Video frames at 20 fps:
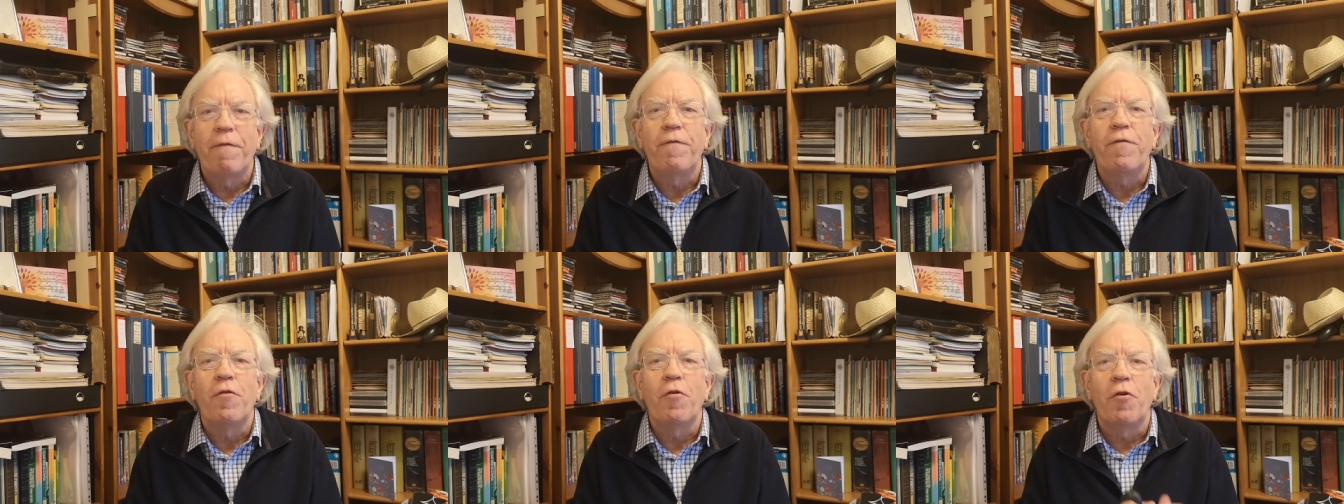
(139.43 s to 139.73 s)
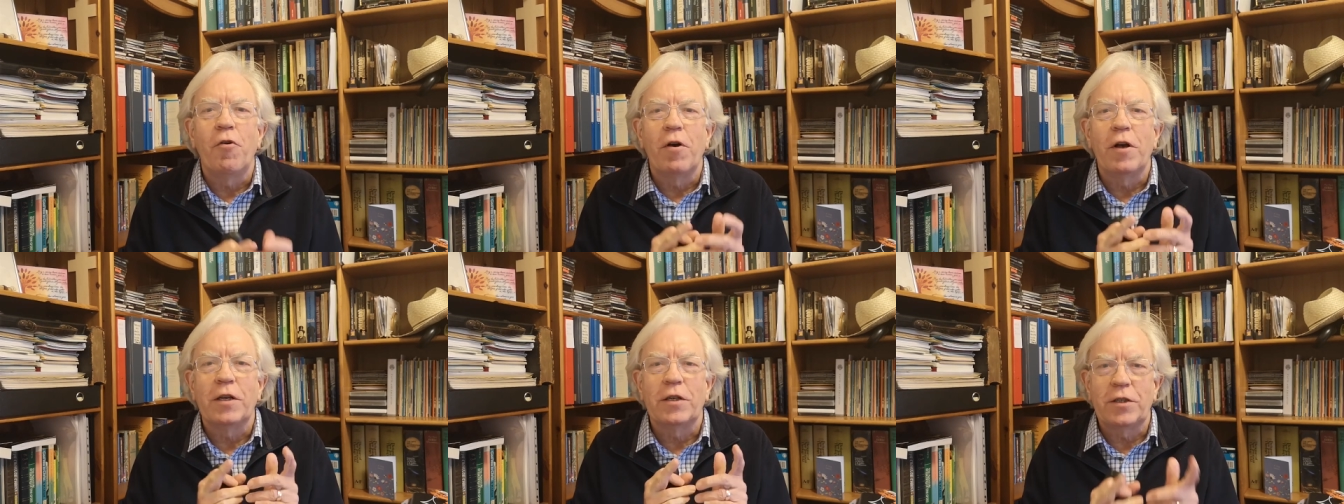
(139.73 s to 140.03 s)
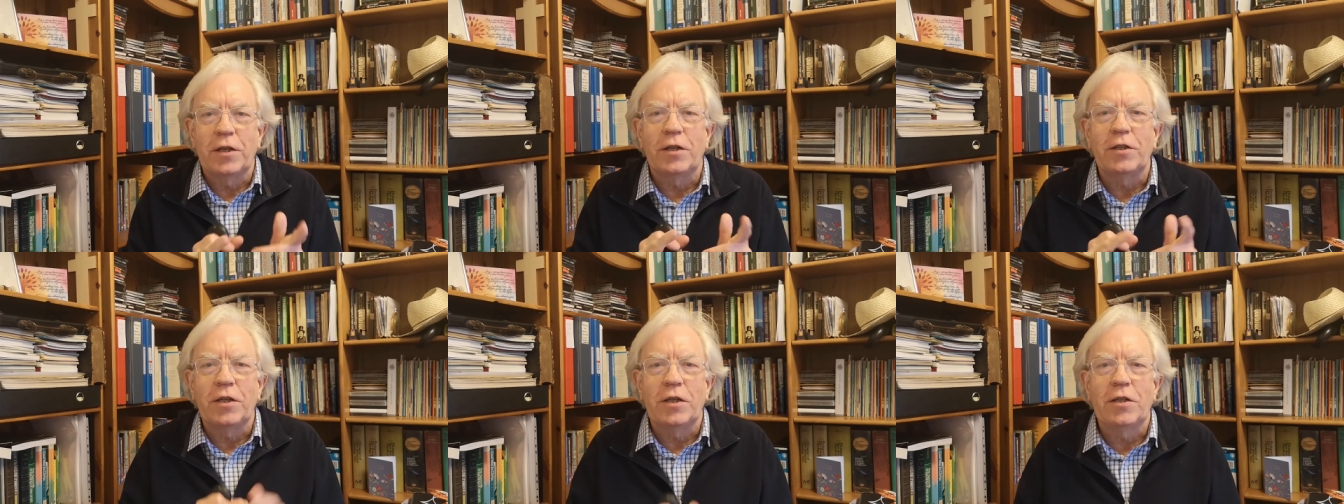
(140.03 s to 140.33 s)
for
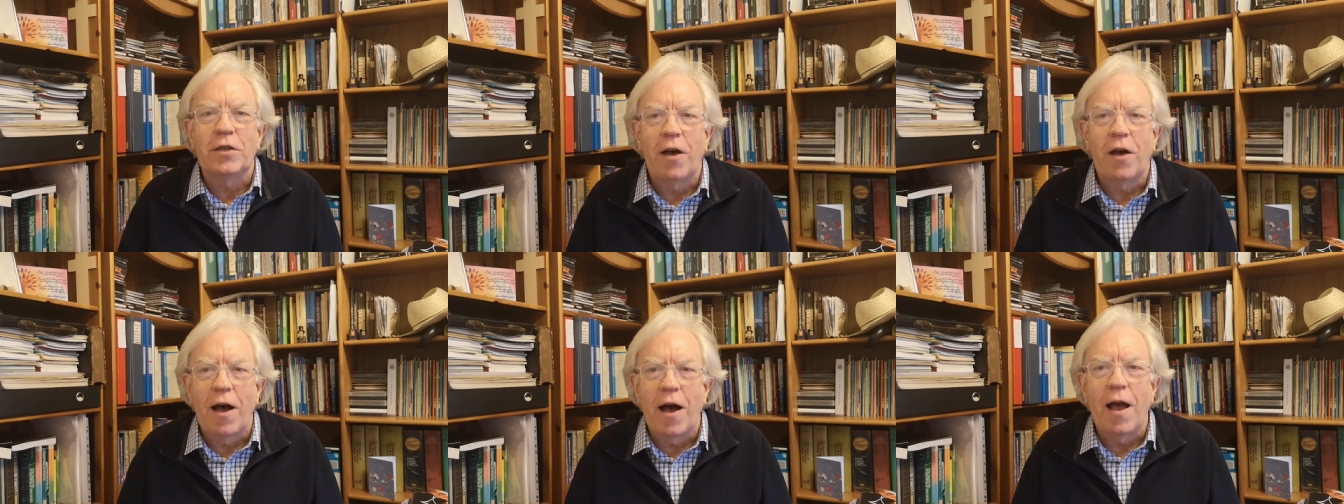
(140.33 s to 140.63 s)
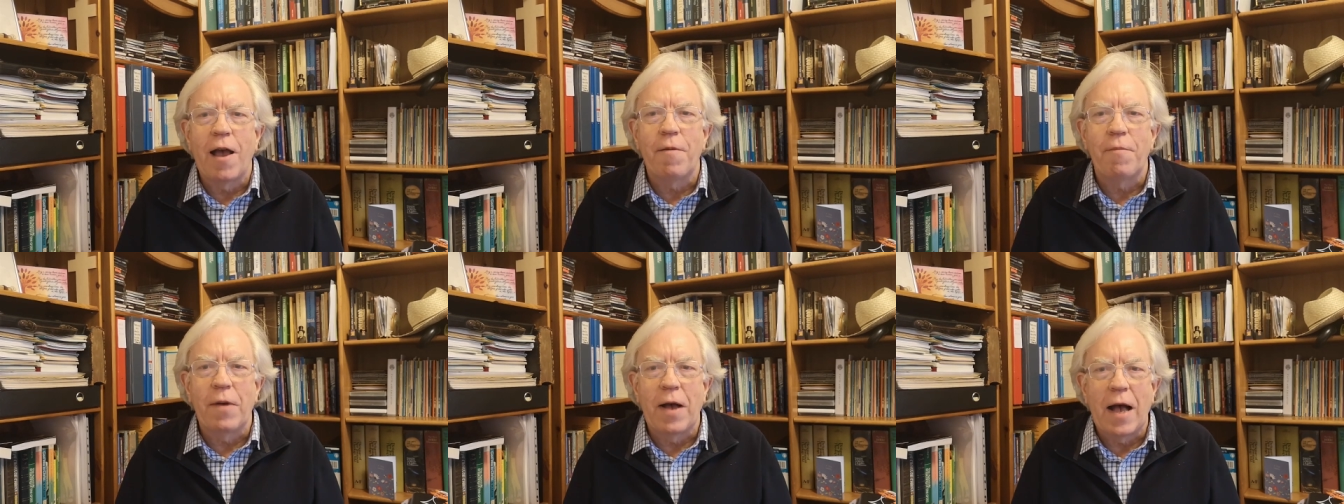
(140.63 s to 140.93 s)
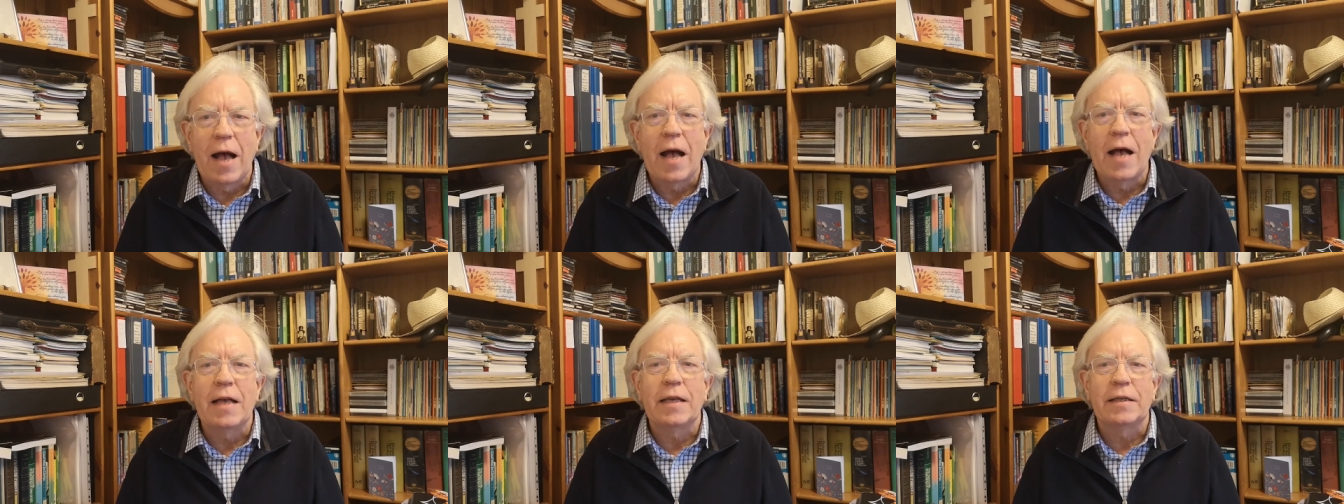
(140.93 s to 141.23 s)
such a time
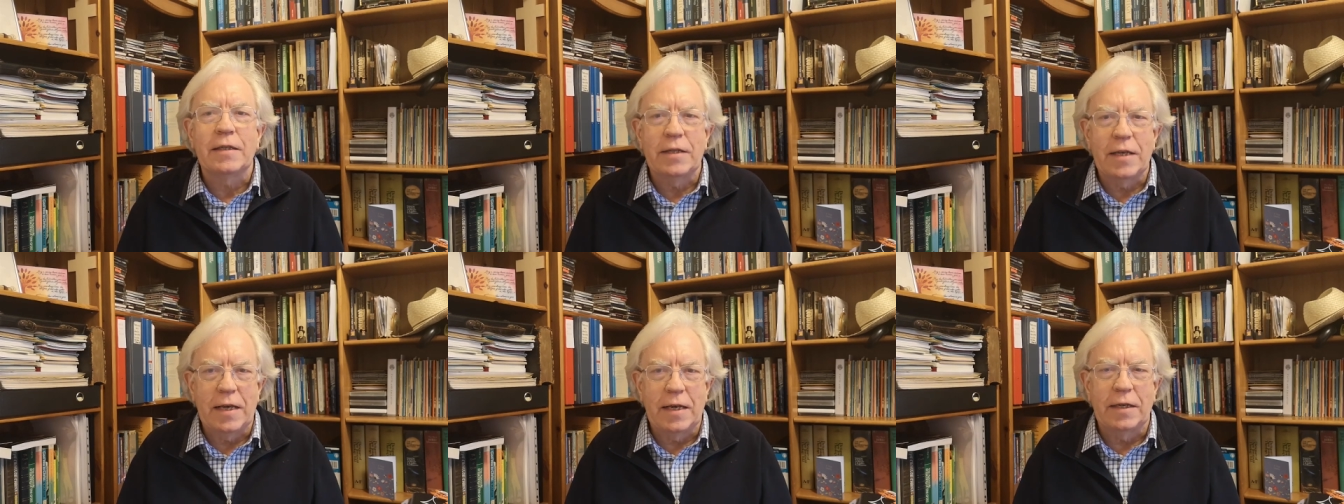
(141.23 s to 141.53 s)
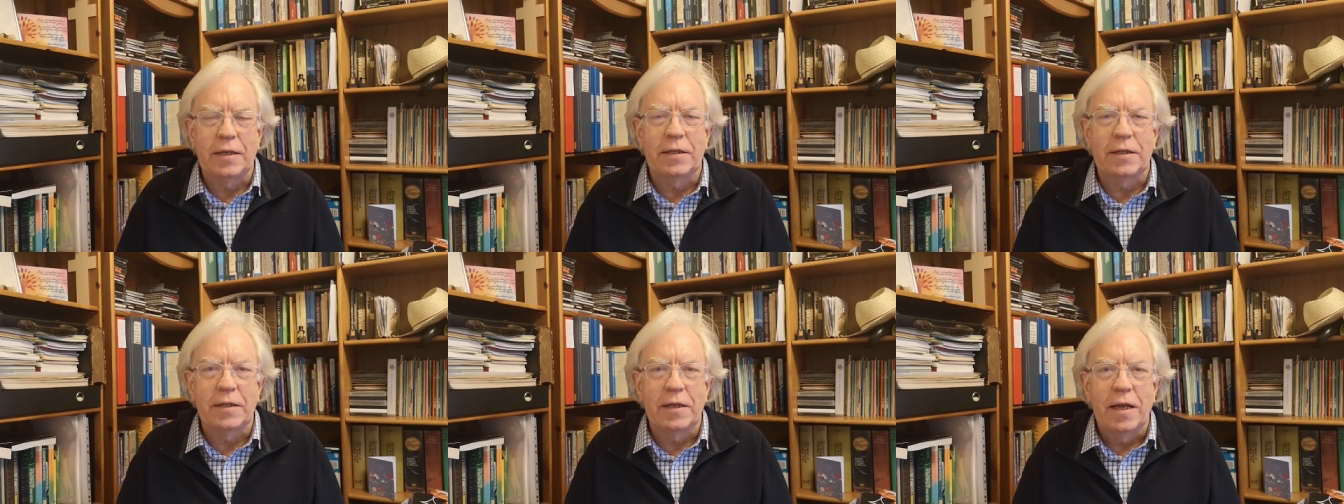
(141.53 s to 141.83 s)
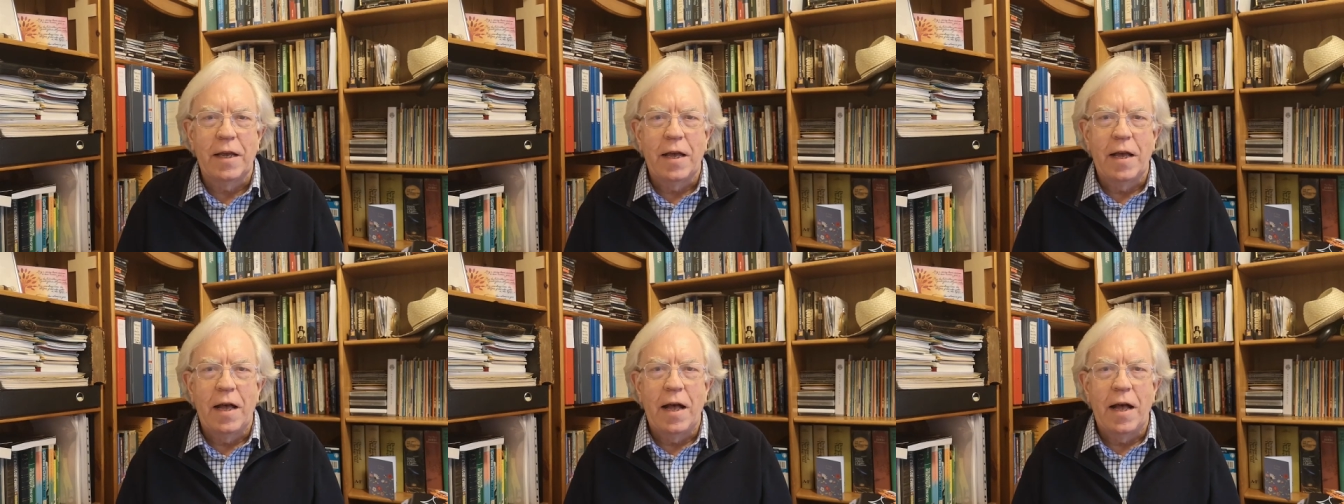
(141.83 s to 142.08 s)
as this.